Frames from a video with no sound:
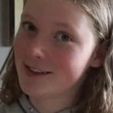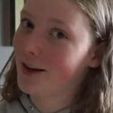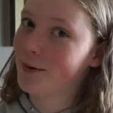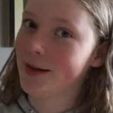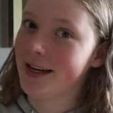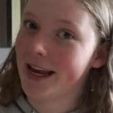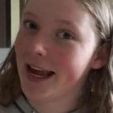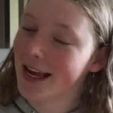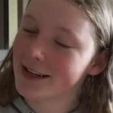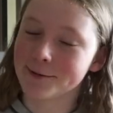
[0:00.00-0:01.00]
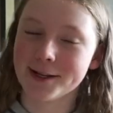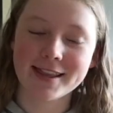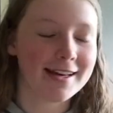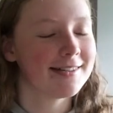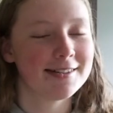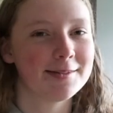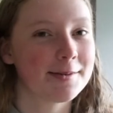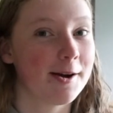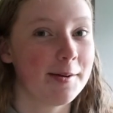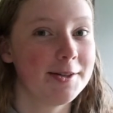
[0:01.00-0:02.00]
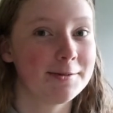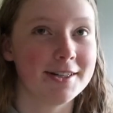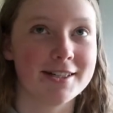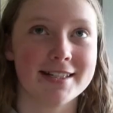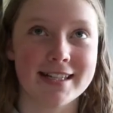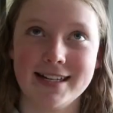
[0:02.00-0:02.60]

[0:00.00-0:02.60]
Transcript: night we hit one thousand subscribers, which is